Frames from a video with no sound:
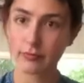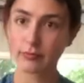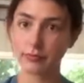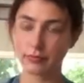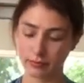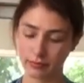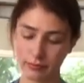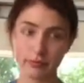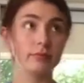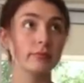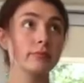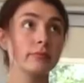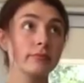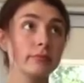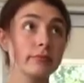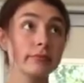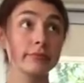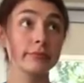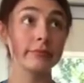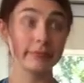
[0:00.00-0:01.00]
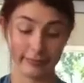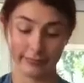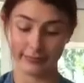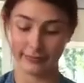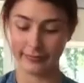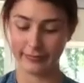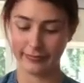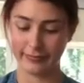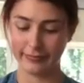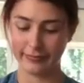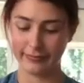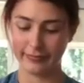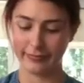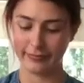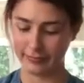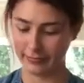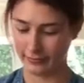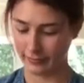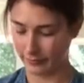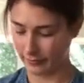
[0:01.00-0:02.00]
that I loved working with. It's very
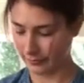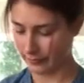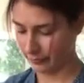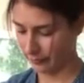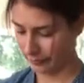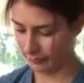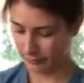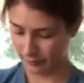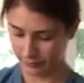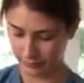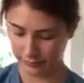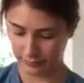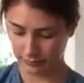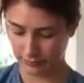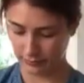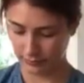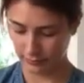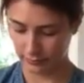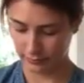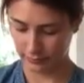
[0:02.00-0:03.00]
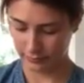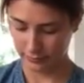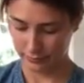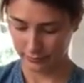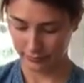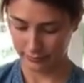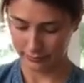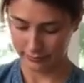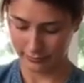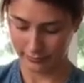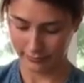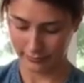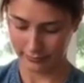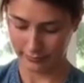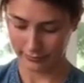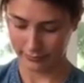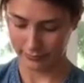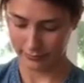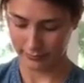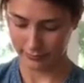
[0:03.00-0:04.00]
fragrant and it's beautiful in
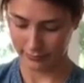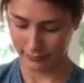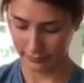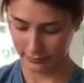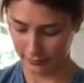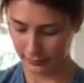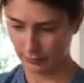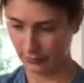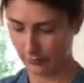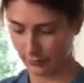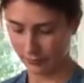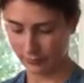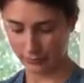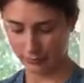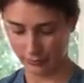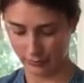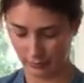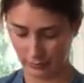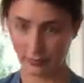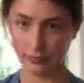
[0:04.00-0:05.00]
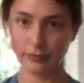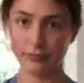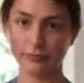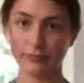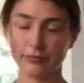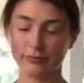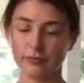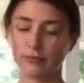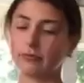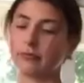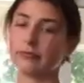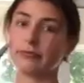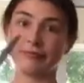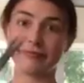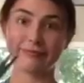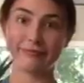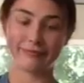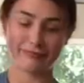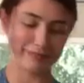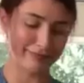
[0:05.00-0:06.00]
pieces. But I only needed little
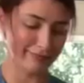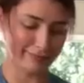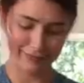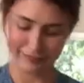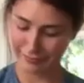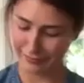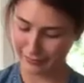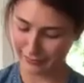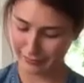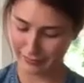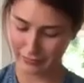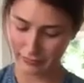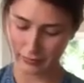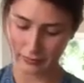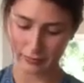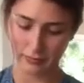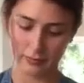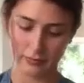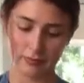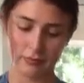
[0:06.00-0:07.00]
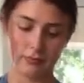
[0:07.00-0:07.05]
sprigs because, like I said, it's a small